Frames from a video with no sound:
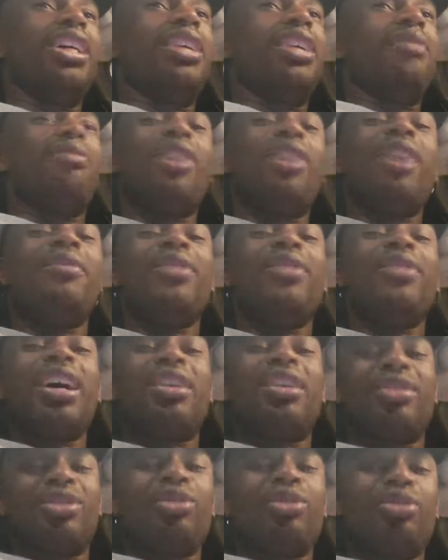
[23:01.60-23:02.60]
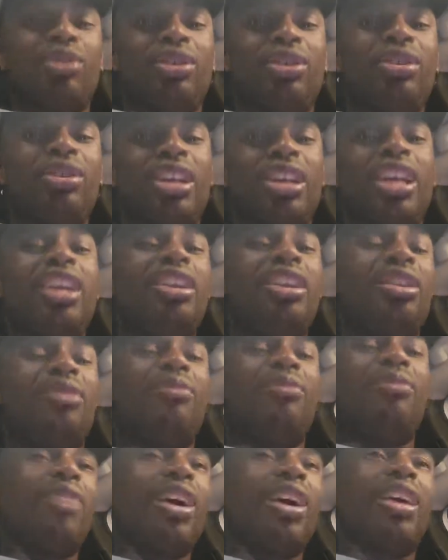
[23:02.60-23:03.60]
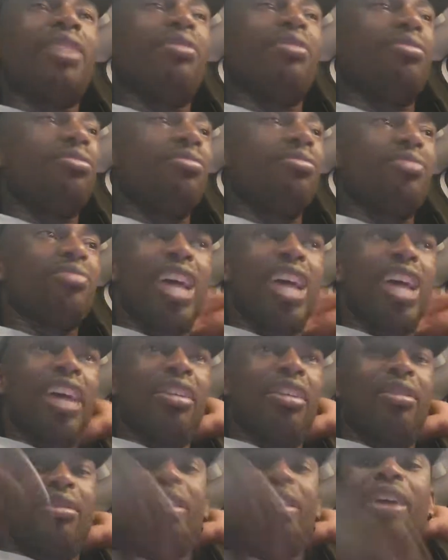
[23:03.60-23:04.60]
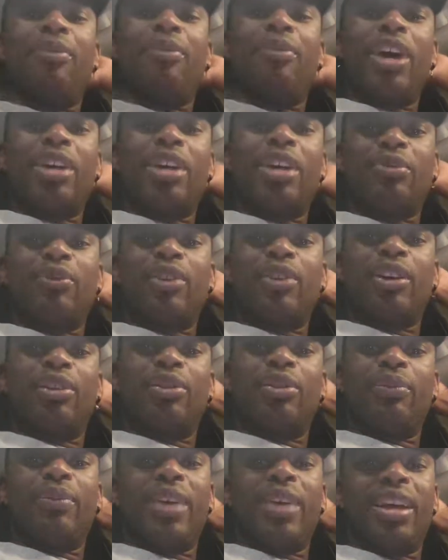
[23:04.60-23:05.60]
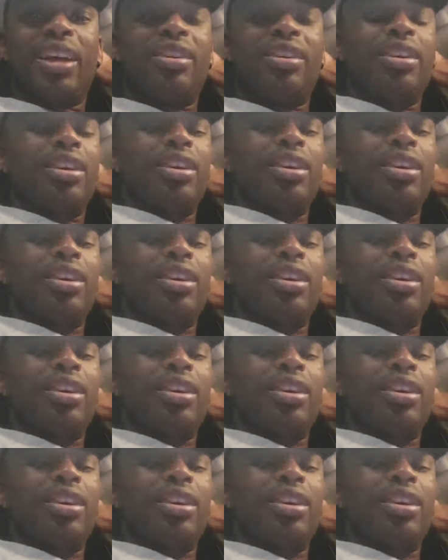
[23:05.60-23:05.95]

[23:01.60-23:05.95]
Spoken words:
probably not so good to eat them right kind of a couple hours before I go to bed.